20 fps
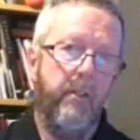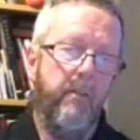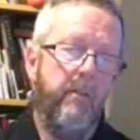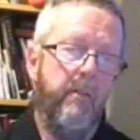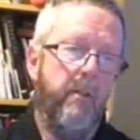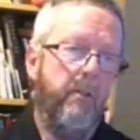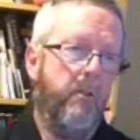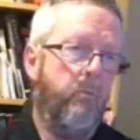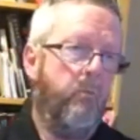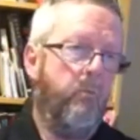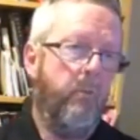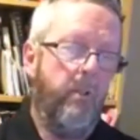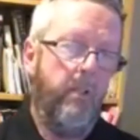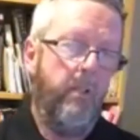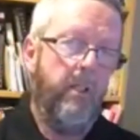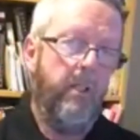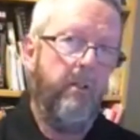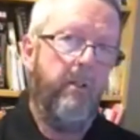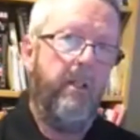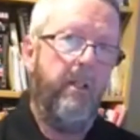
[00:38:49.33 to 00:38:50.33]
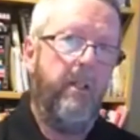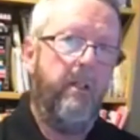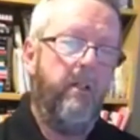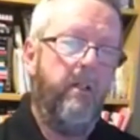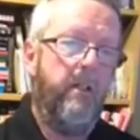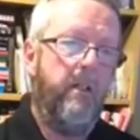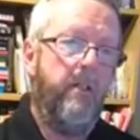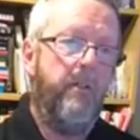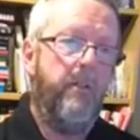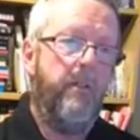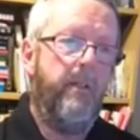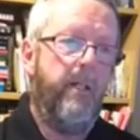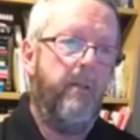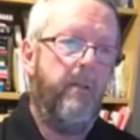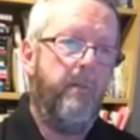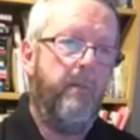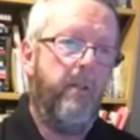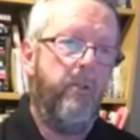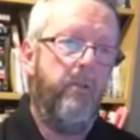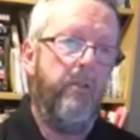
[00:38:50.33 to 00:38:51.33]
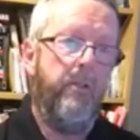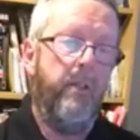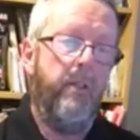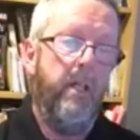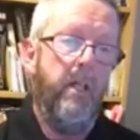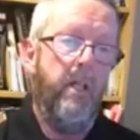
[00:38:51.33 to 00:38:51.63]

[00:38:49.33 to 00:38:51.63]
Maybe I wouldn't go any higher than that, because